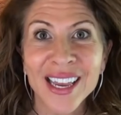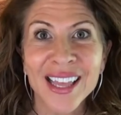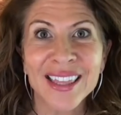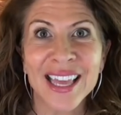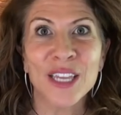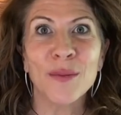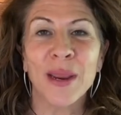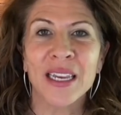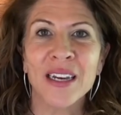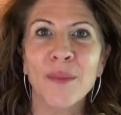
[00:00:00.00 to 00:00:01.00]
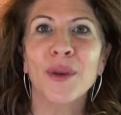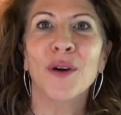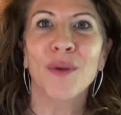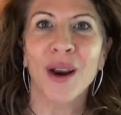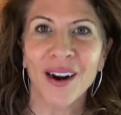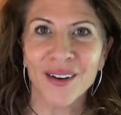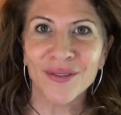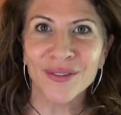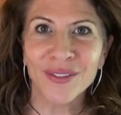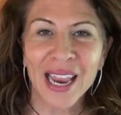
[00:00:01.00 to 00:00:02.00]
that you may not be aware of.
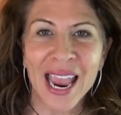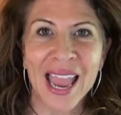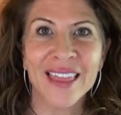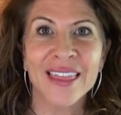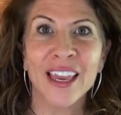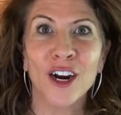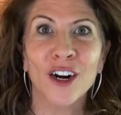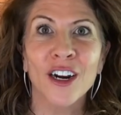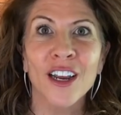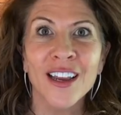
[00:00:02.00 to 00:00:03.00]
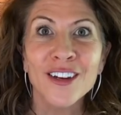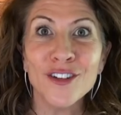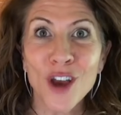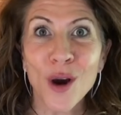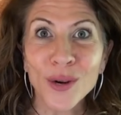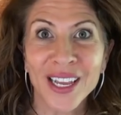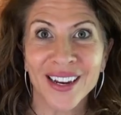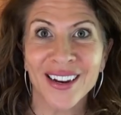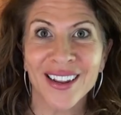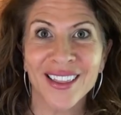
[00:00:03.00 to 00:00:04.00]
And they're
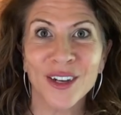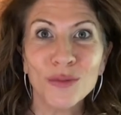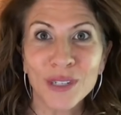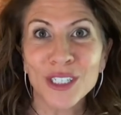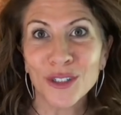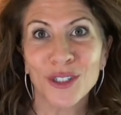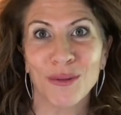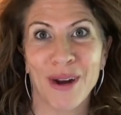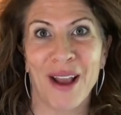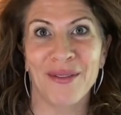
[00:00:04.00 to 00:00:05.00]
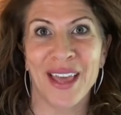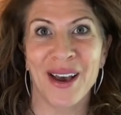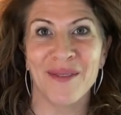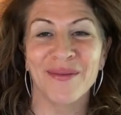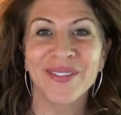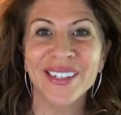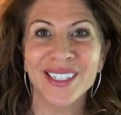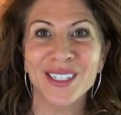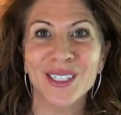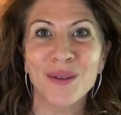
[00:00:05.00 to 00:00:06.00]
noted, there's research around them
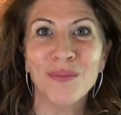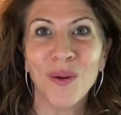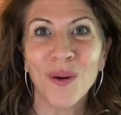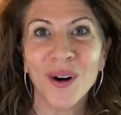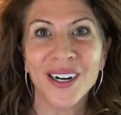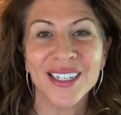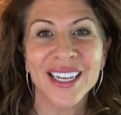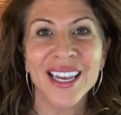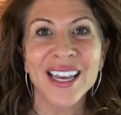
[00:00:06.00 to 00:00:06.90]
to support